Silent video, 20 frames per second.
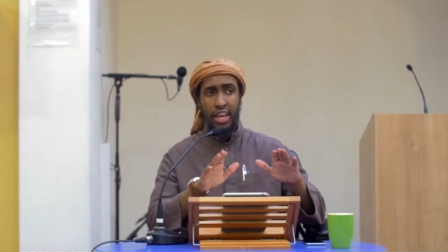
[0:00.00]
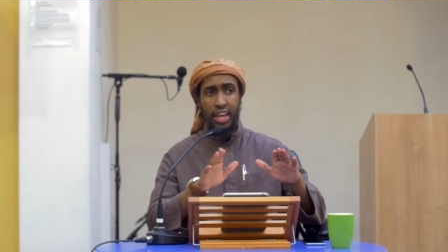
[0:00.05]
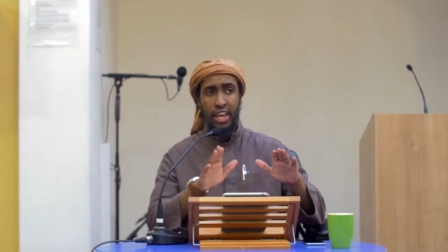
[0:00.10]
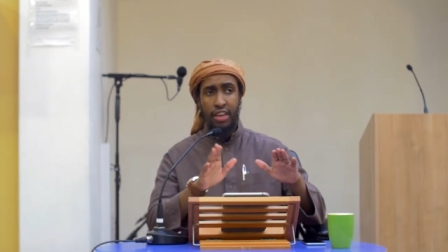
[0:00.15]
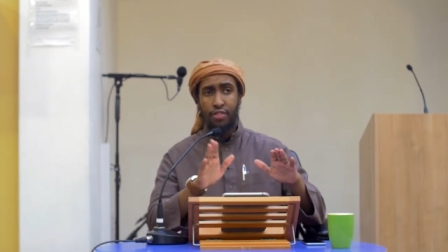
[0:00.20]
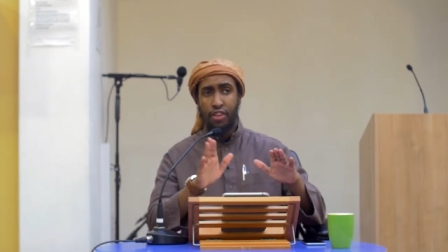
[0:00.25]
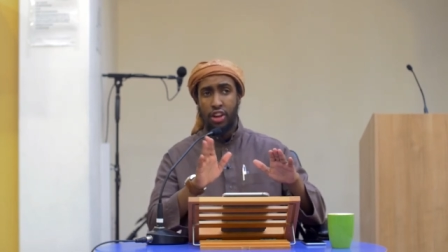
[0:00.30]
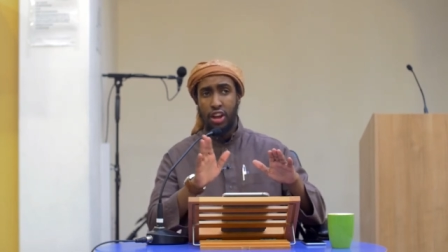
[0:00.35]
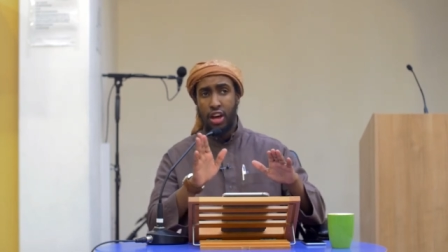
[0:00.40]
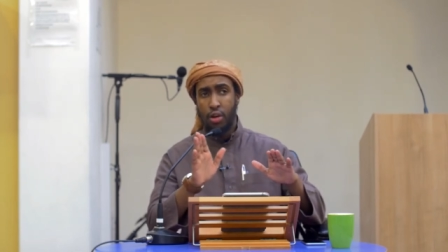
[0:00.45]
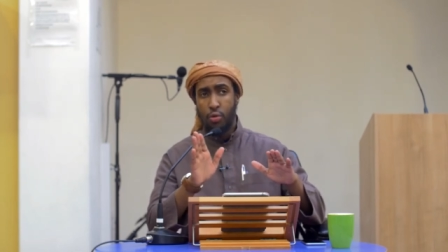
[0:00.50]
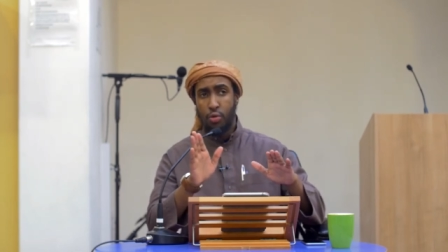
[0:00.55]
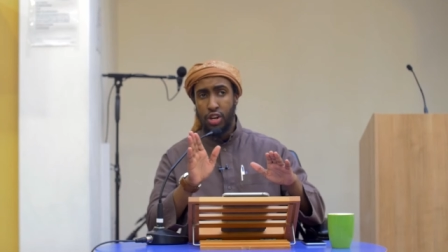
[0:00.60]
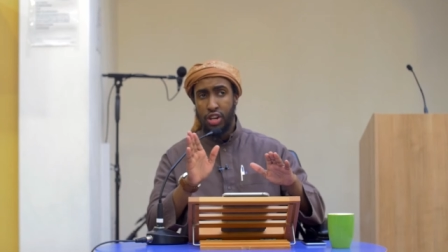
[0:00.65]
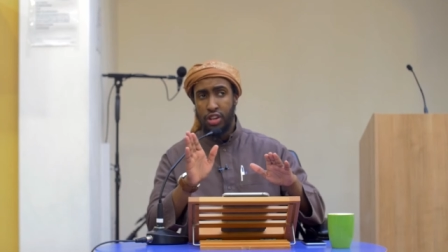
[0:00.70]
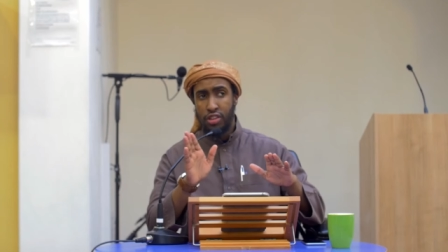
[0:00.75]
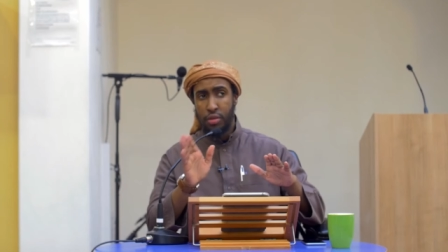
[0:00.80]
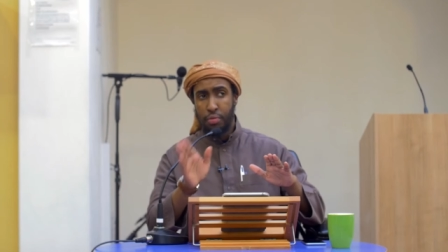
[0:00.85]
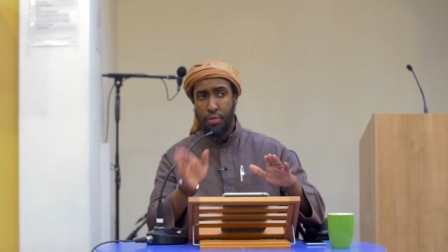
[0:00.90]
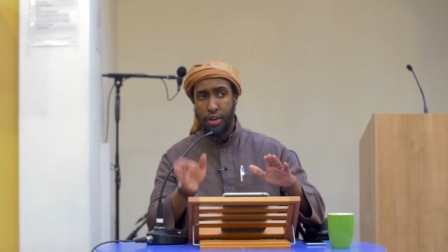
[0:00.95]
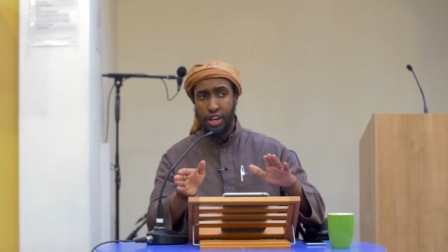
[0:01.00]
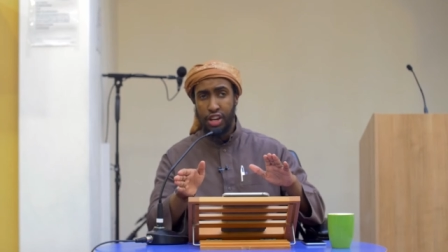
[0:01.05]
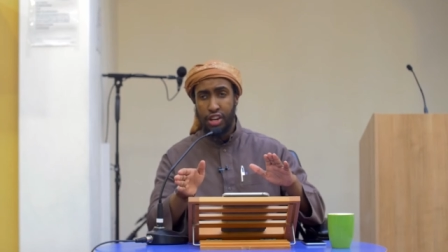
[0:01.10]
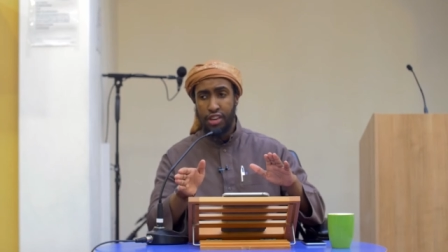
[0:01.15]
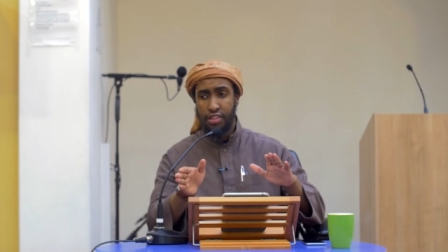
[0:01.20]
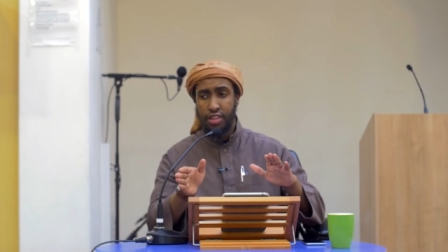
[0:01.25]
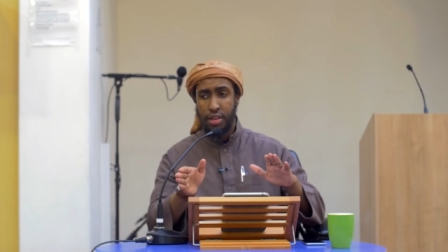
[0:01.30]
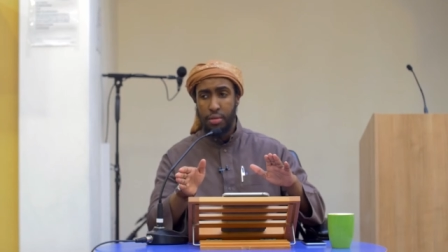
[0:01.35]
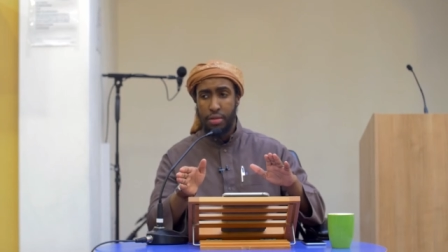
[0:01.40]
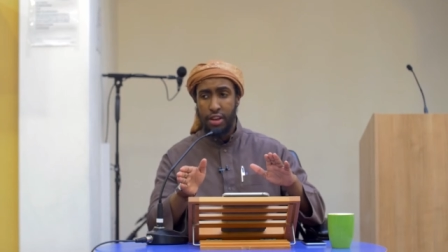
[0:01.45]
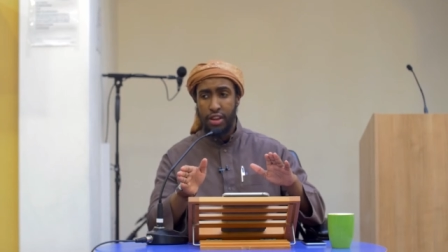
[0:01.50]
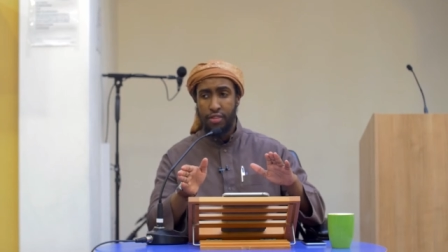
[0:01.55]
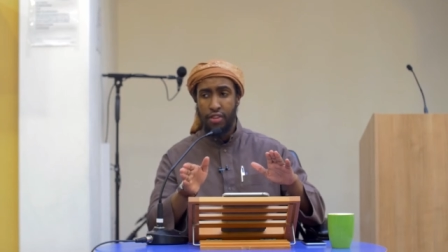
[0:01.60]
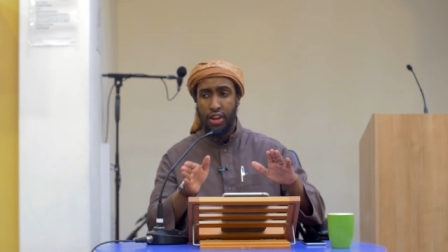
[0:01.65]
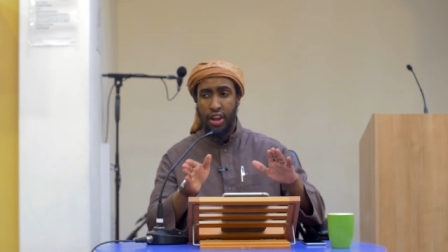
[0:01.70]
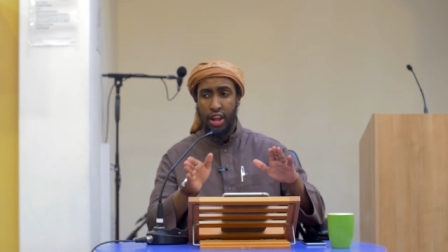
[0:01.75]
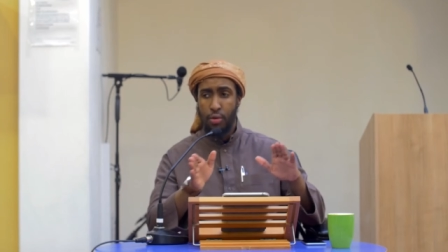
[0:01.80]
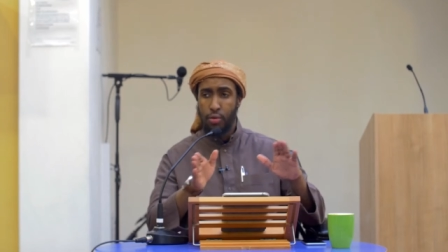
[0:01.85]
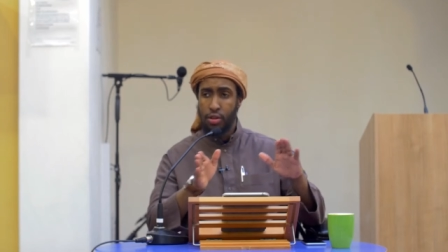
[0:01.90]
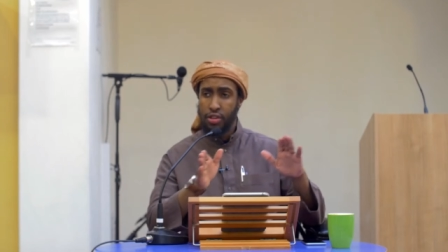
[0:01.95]
if Allah wishes he punishes him and if
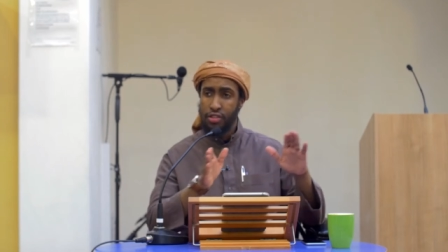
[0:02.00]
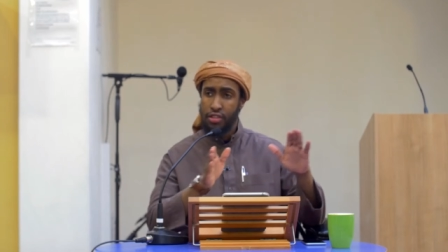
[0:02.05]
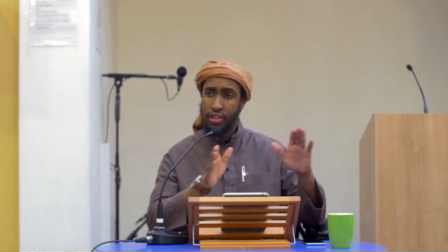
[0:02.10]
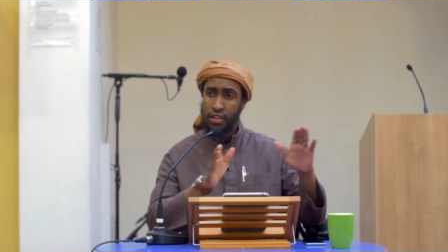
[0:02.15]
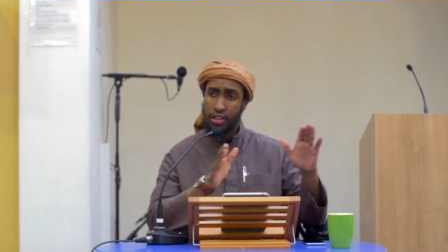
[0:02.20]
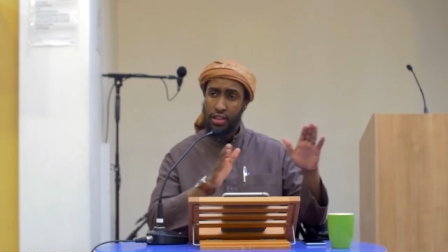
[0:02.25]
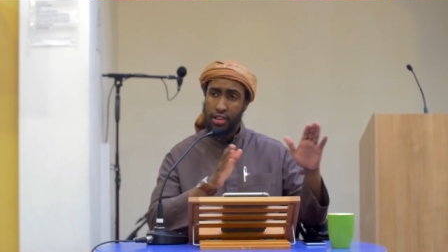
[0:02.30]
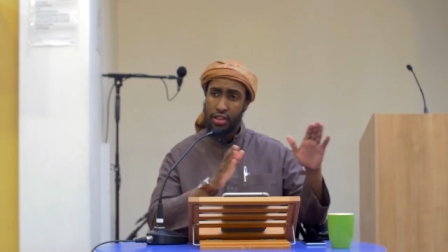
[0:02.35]
Allah wills